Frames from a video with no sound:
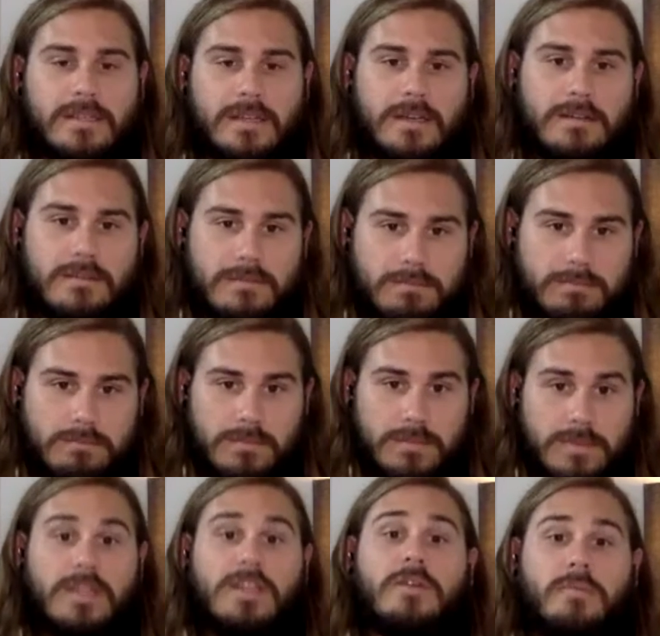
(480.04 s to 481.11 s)
of
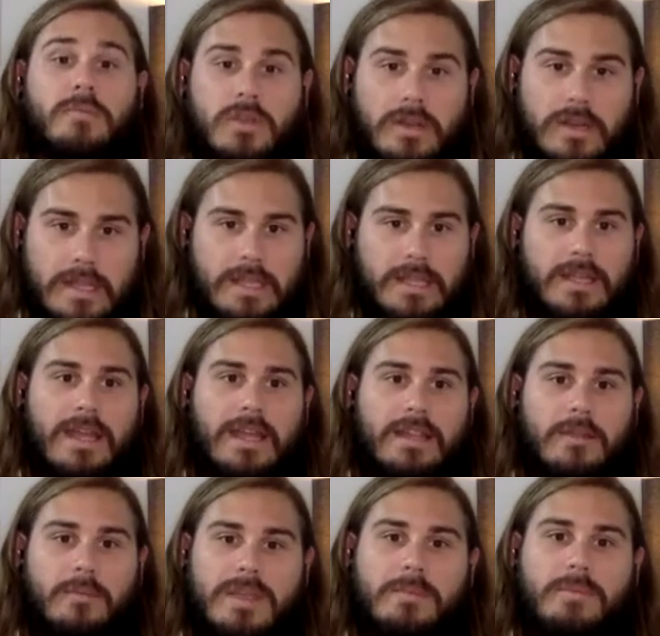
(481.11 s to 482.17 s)
the community
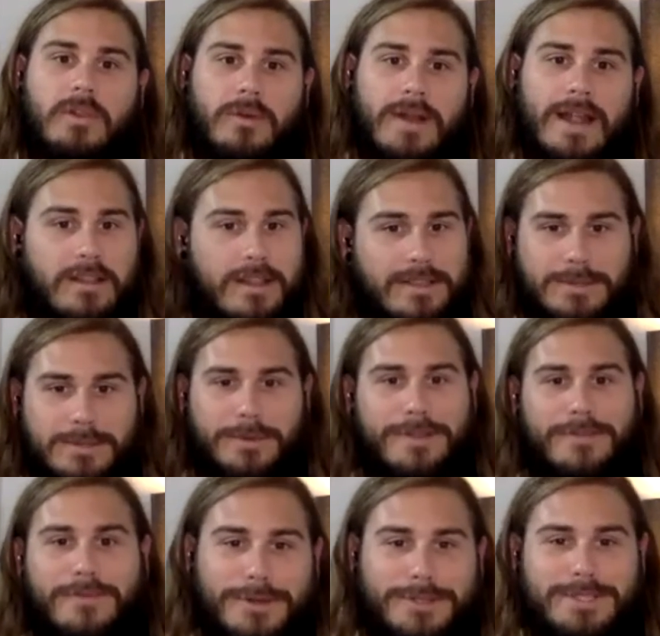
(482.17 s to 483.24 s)
and the people around you. That's one
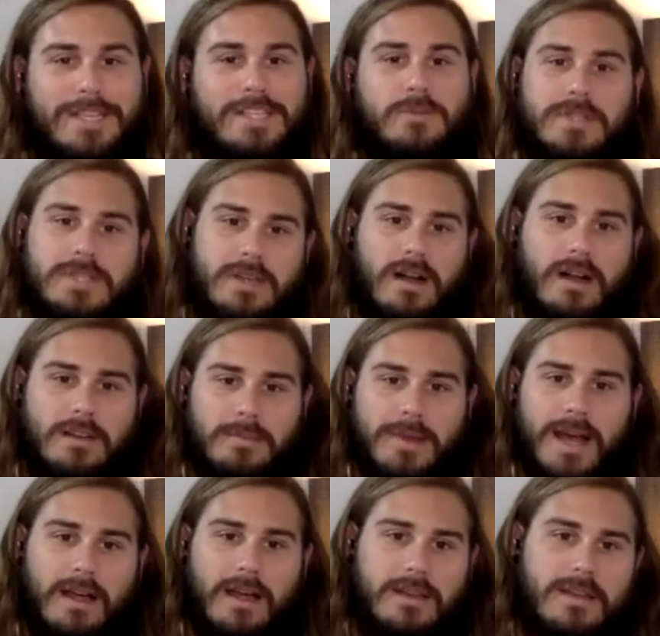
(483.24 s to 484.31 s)
of the first things that we talked
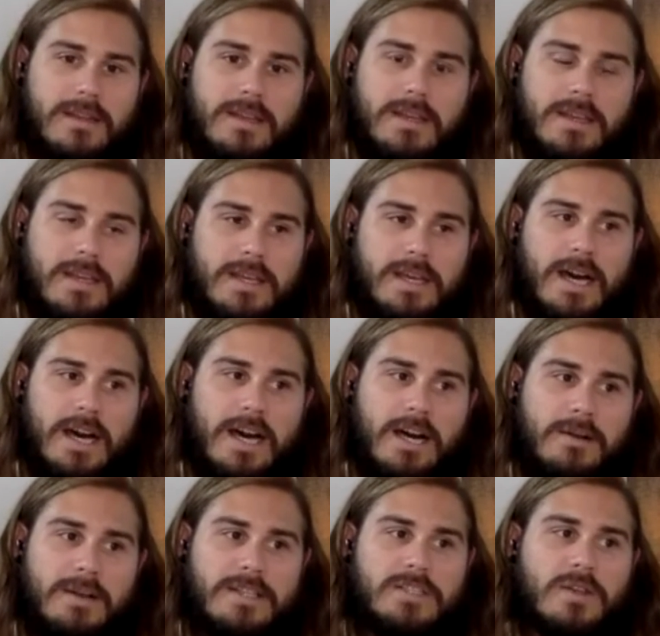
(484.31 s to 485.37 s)
about.
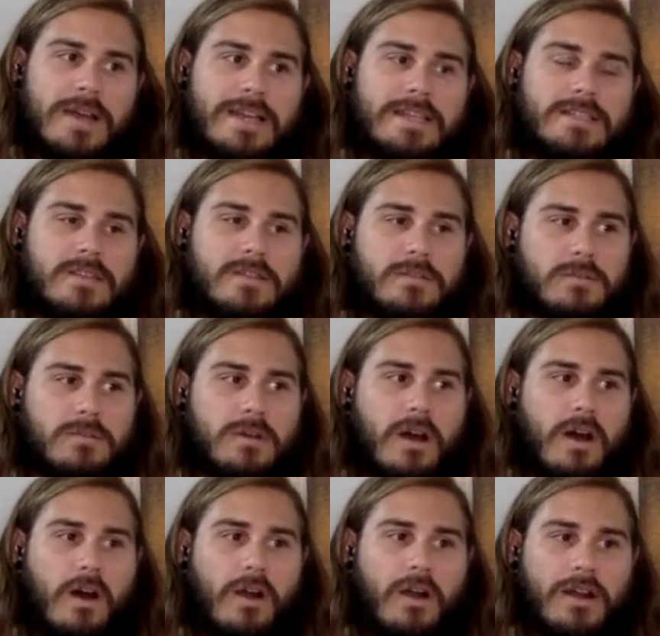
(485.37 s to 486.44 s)
Uh, and so as you
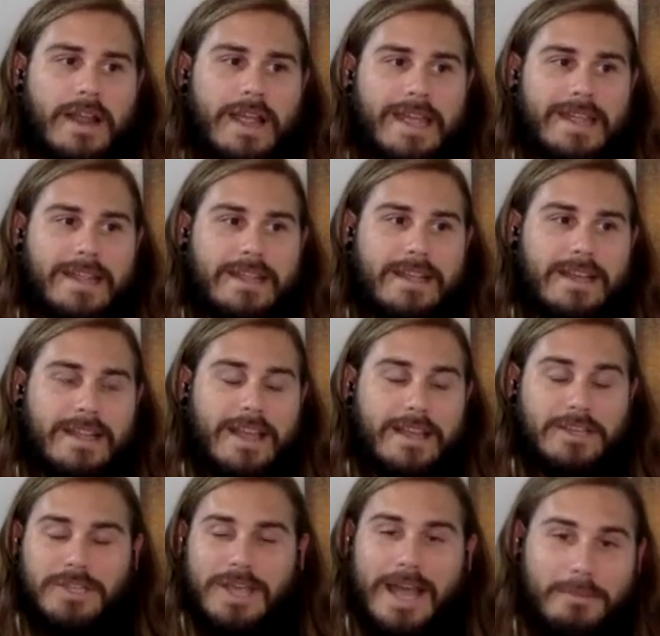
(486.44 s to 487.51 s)
are a, a, a
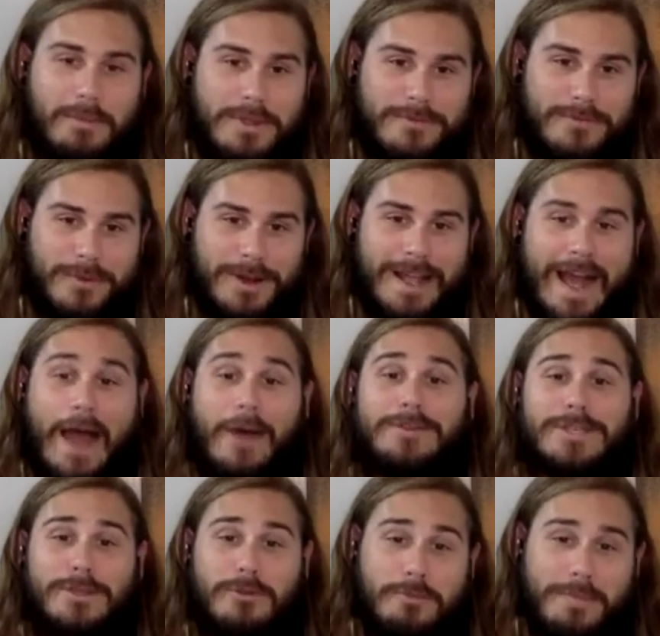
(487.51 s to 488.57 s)
chaplain for, I
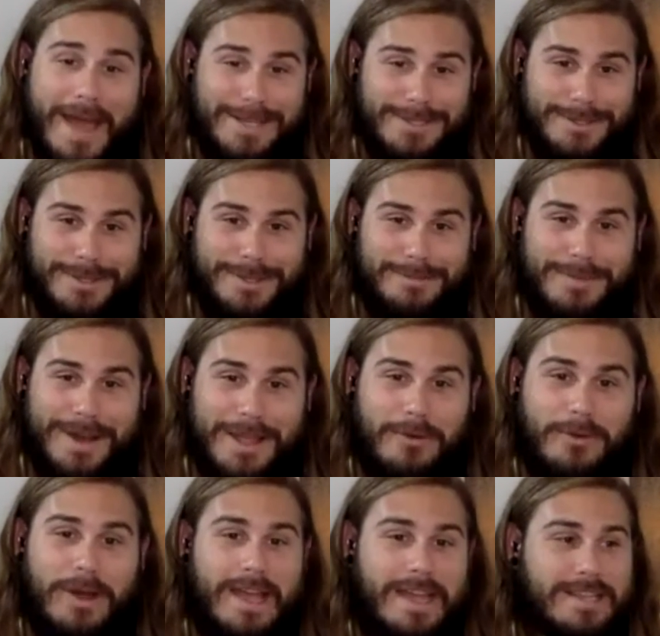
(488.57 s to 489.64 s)
was a youth pastor, by
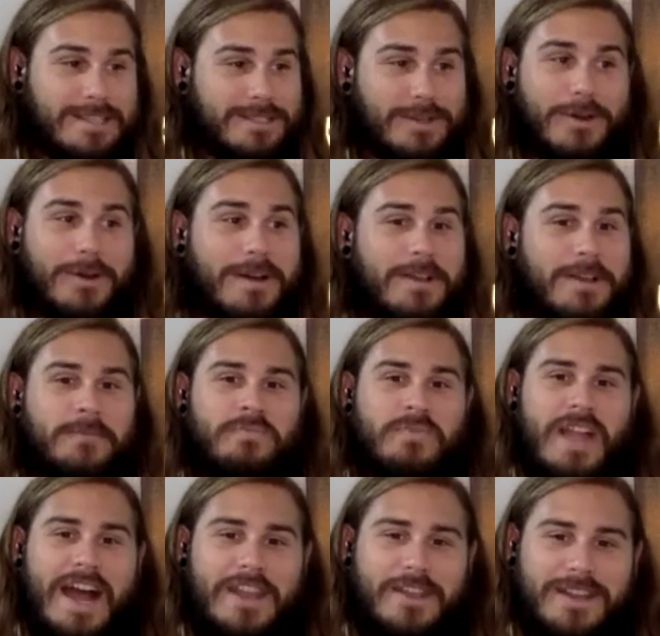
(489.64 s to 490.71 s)
the way. So
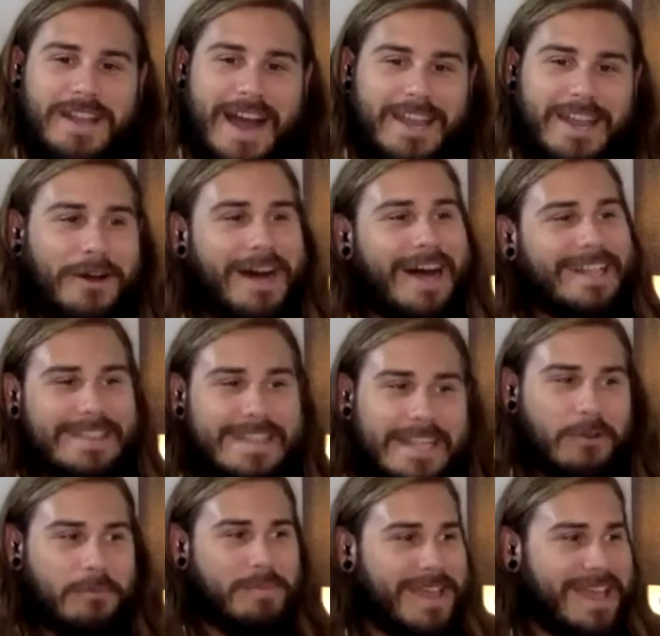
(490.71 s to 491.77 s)
yeah. I, I know a
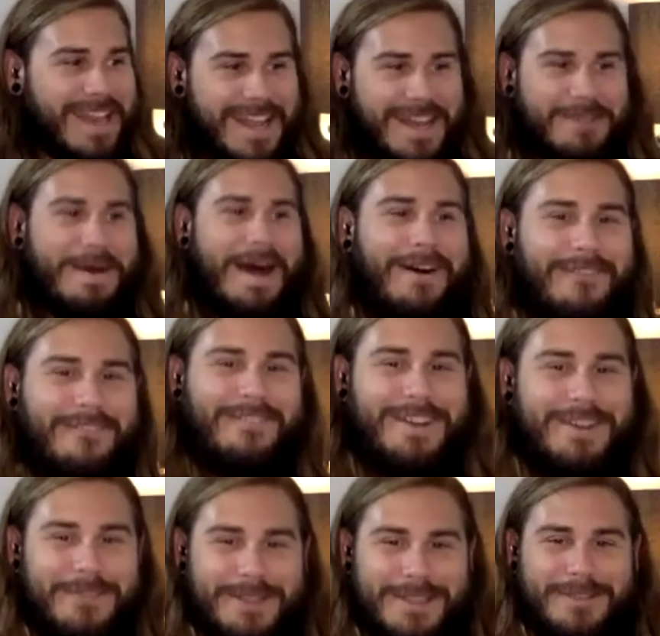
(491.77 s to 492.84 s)
little bit about
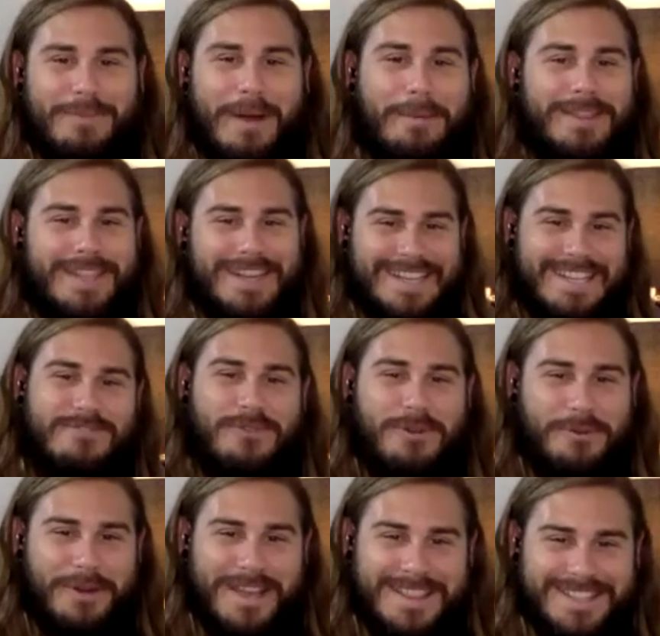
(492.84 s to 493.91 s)
working with, probably in a
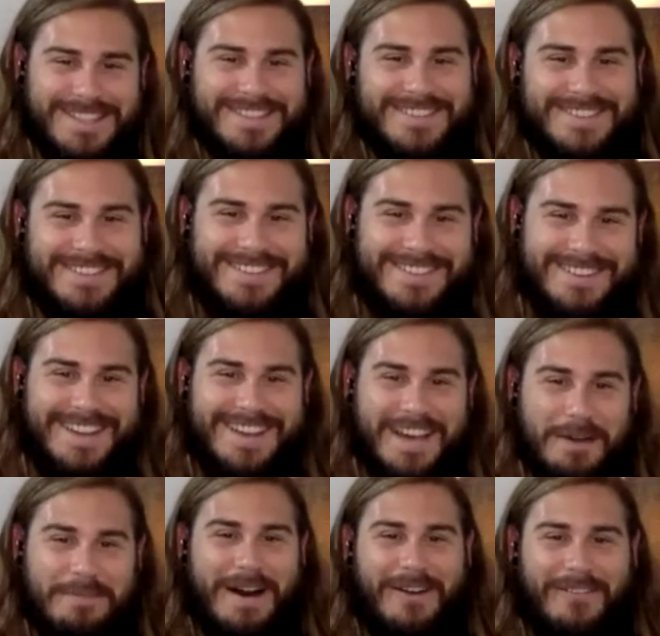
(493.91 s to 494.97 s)
different way than you do,
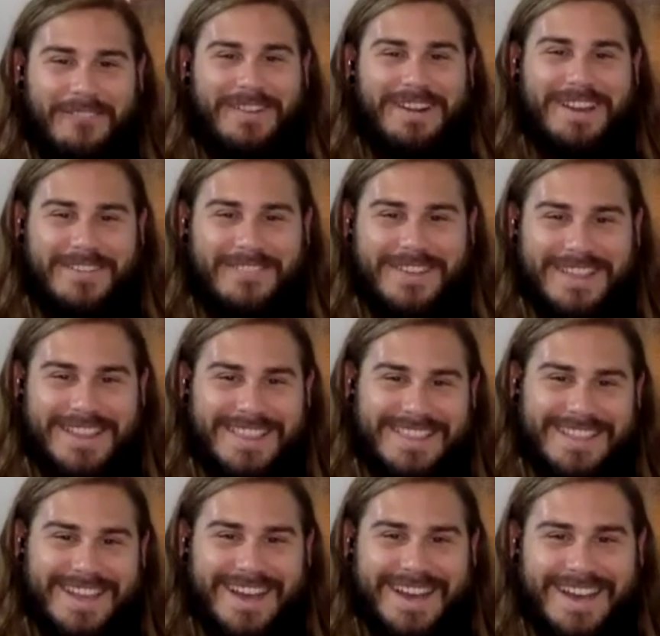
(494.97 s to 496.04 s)
about working with,
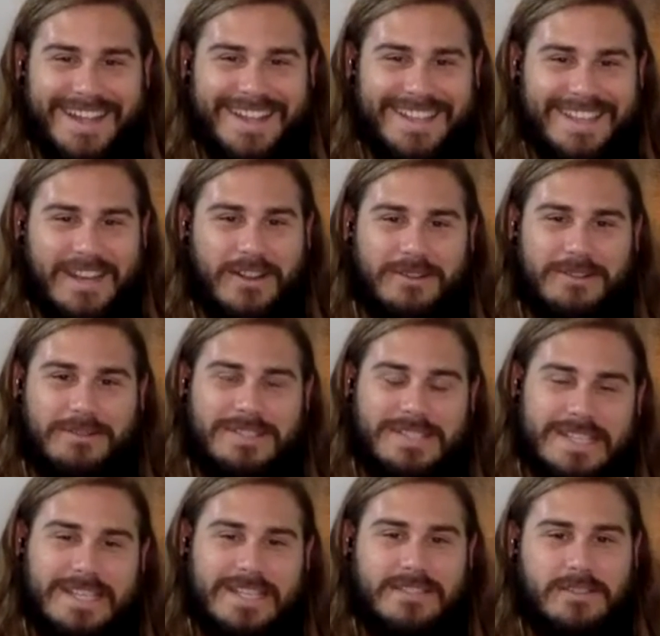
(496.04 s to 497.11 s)
uh, you know,
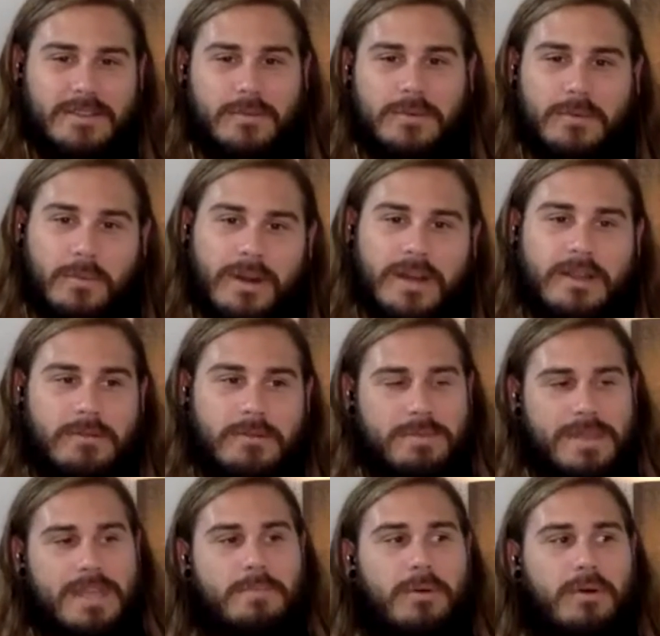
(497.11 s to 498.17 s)
teens or working with
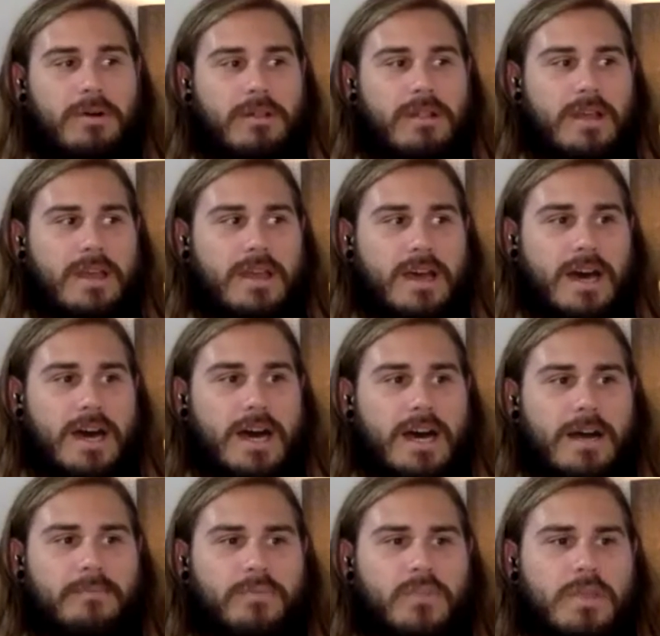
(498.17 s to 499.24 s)
people.
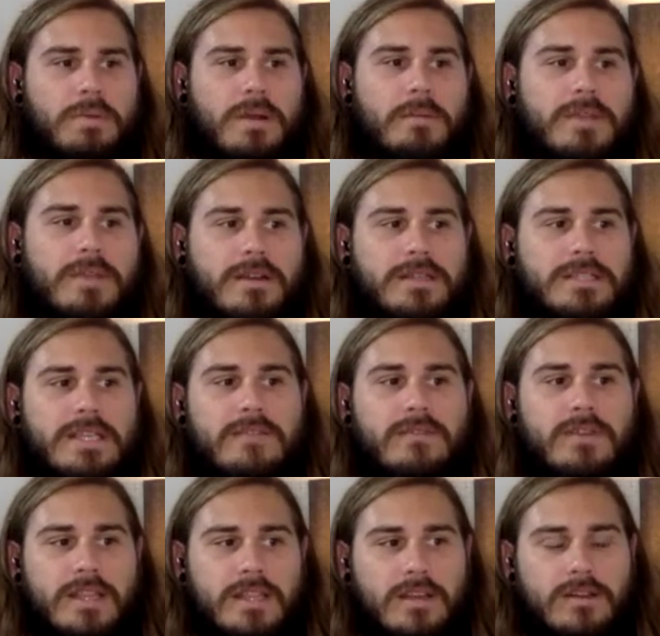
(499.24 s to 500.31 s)
Um, but I'm curious,
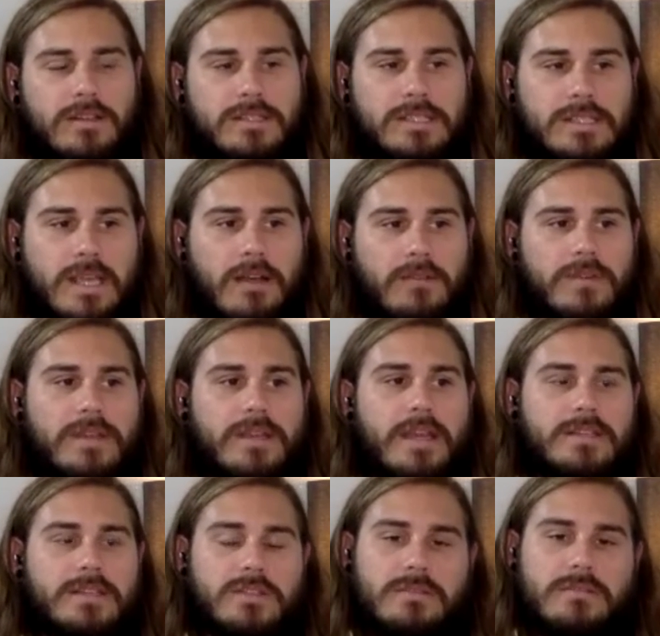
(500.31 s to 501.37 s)
even in yourself,
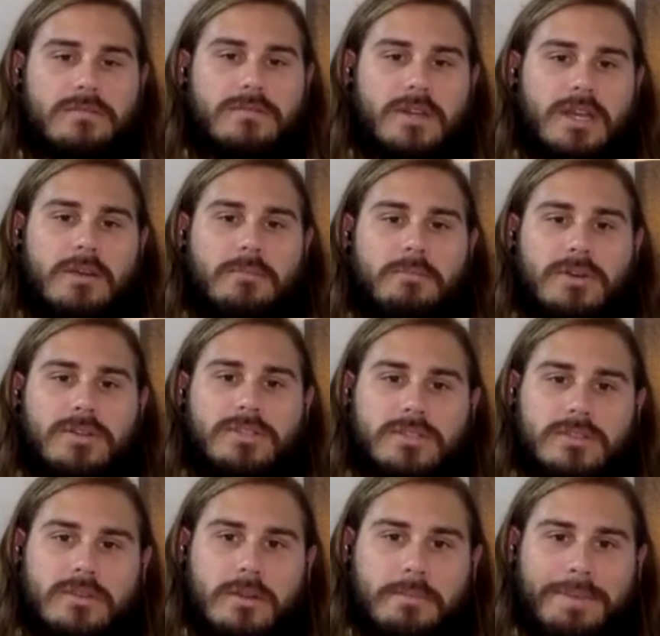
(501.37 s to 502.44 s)
as you've
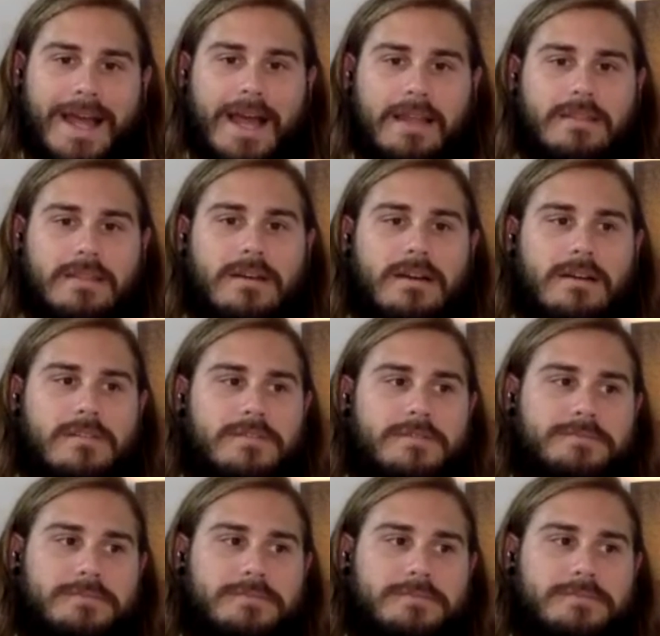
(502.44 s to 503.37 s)
pursued a path of